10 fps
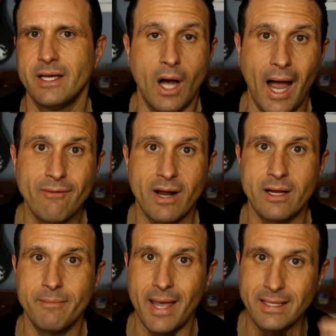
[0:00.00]
I
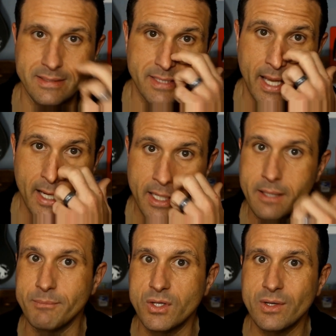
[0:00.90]
recommend
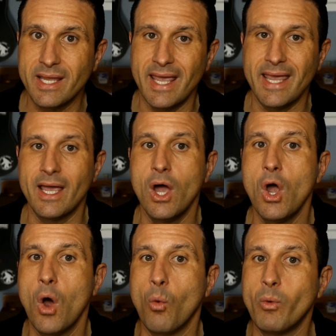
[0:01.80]
communicate
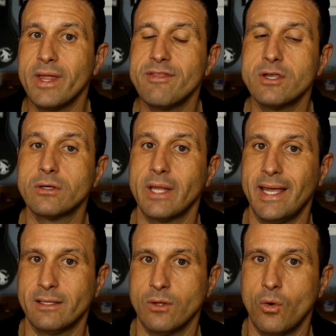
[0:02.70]
with your
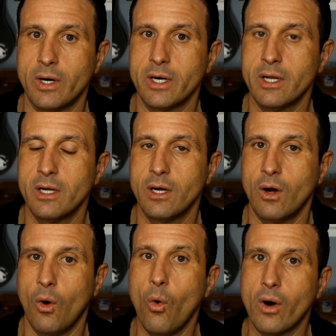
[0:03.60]
landlord
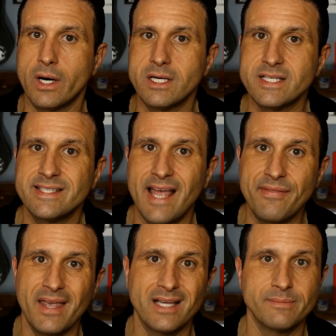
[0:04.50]
or set
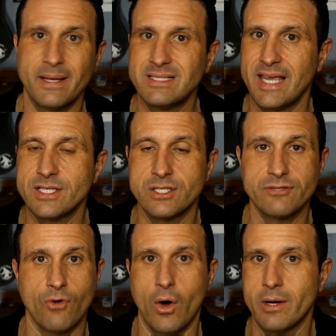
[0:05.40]
the expectations
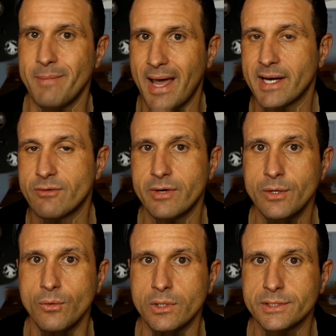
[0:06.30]
for automatic
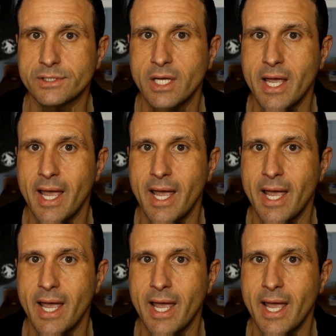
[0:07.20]
renewals.